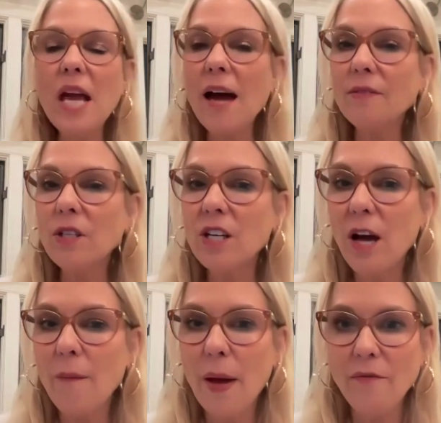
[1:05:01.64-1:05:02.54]
have to look
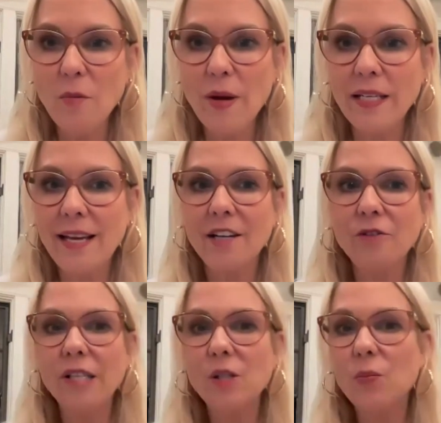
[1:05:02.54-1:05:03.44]
up everybody's
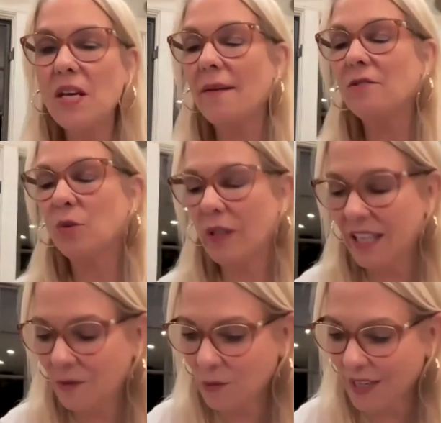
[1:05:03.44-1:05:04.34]
address, we have to quit
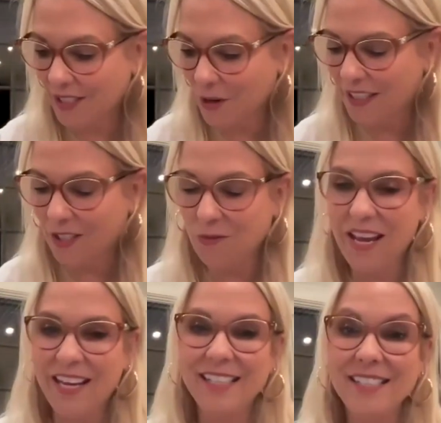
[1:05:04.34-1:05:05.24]
giving away so much
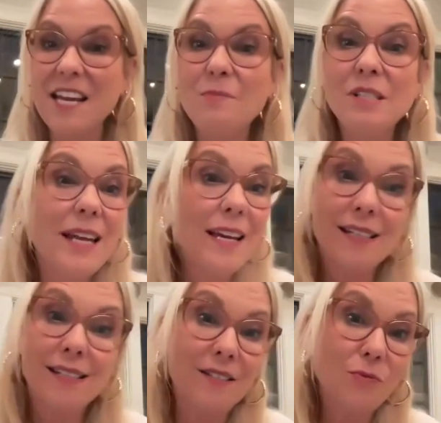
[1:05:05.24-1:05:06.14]
away because it would take
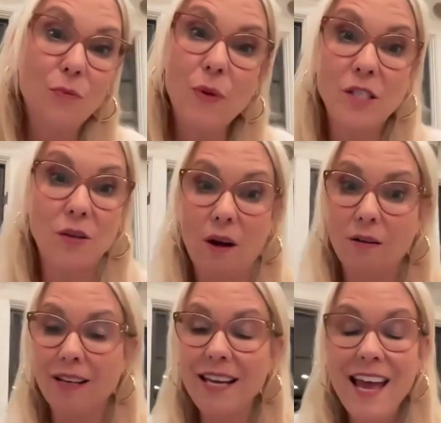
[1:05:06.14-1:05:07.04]
us way too
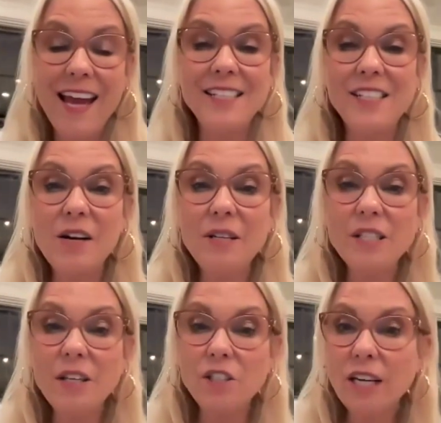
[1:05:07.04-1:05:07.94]
long. And so it's
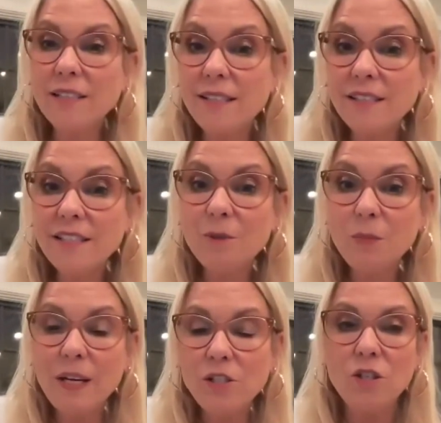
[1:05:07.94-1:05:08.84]
our check system to
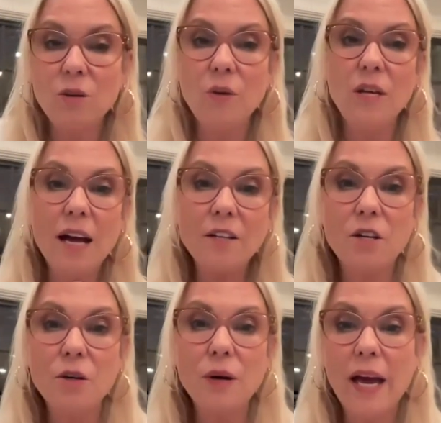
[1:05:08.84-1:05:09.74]
make sure that we got
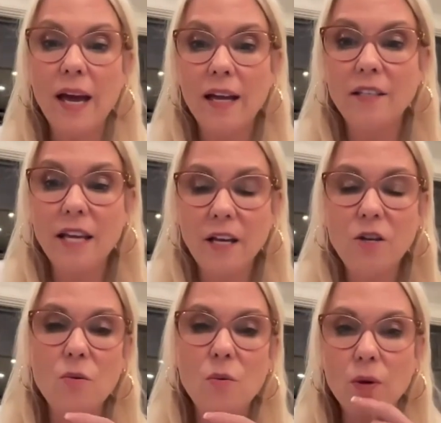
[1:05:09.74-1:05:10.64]
you and that
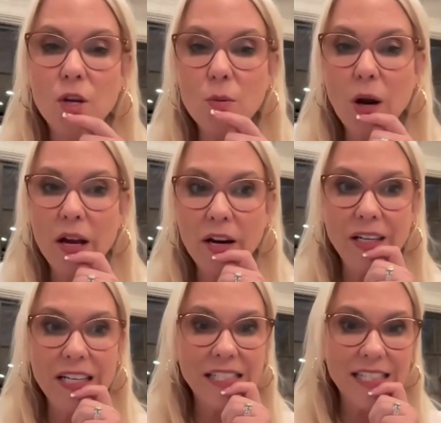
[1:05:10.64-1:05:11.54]
you you were on our
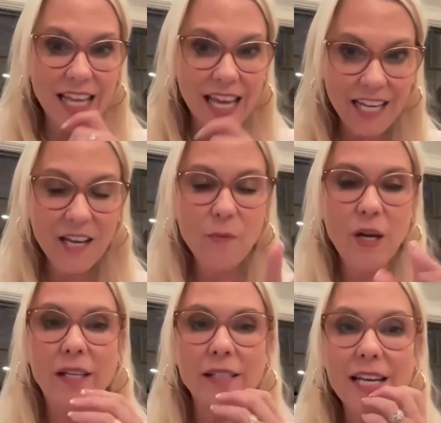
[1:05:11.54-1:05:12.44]
list and that it
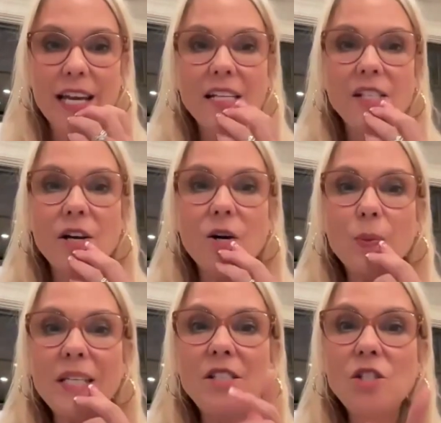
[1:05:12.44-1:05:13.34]
went. So
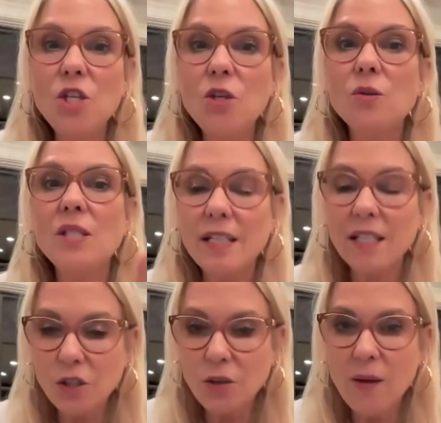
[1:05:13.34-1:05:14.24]
please do send
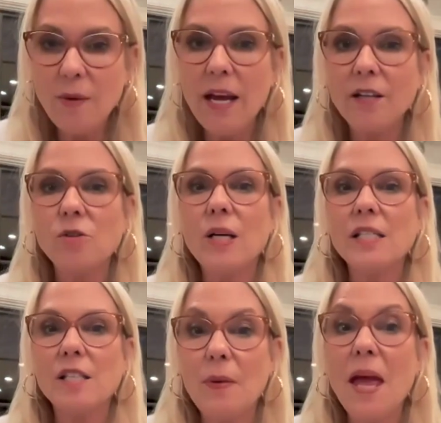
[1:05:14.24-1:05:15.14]
us your name and address
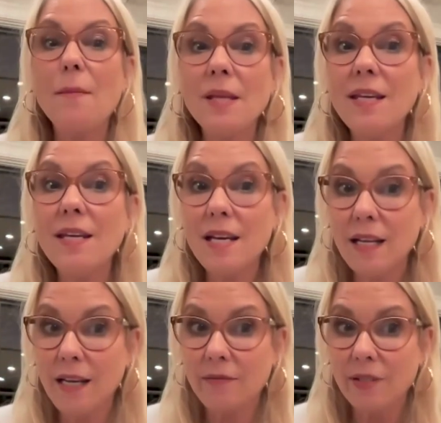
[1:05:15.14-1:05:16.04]
to Pam Matheny
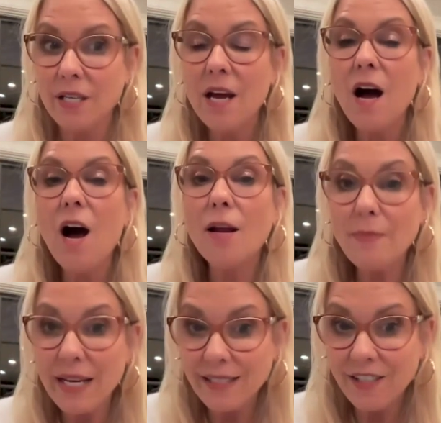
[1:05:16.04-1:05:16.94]
Clift on
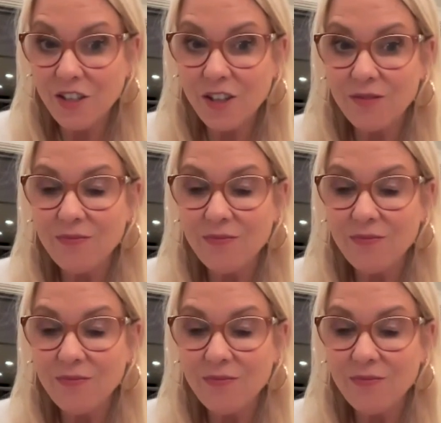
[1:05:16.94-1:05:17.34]
Messenger.